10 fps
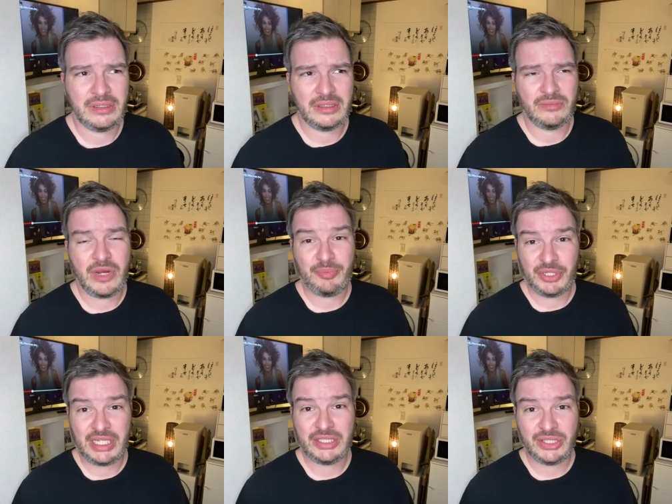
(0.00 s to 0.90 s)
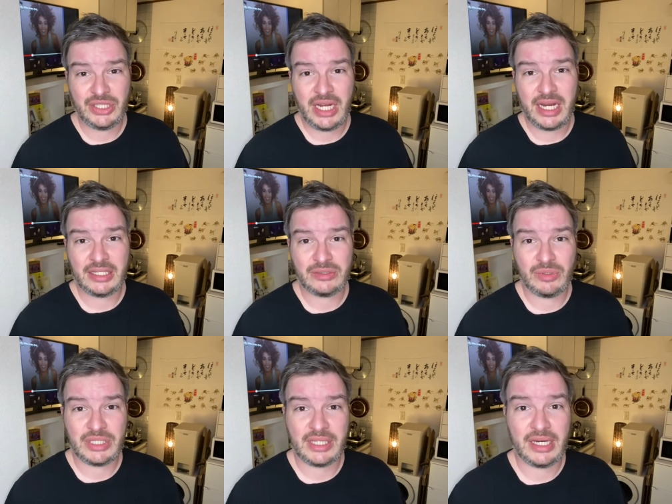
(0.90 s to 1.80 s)
reputation, and it's one
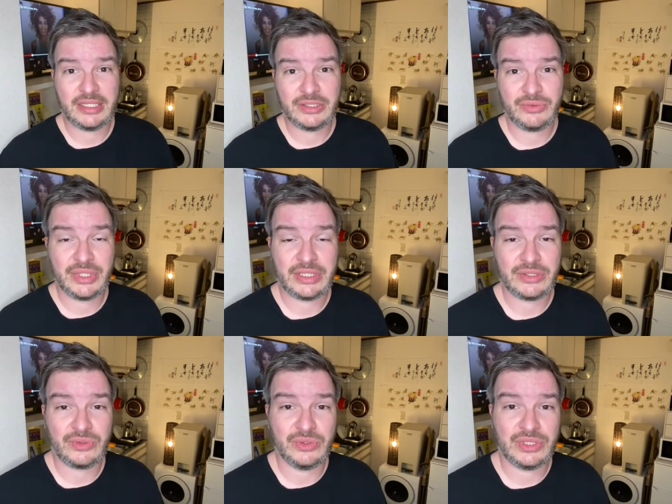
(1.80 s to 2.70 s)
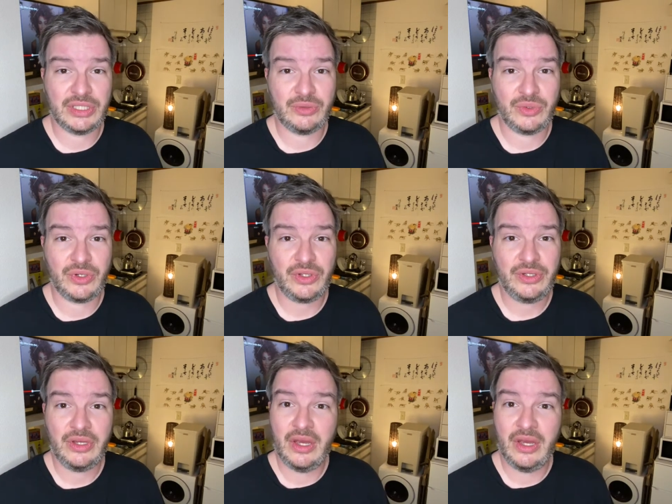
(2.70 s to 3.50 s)
of the highest ranked schools in the world.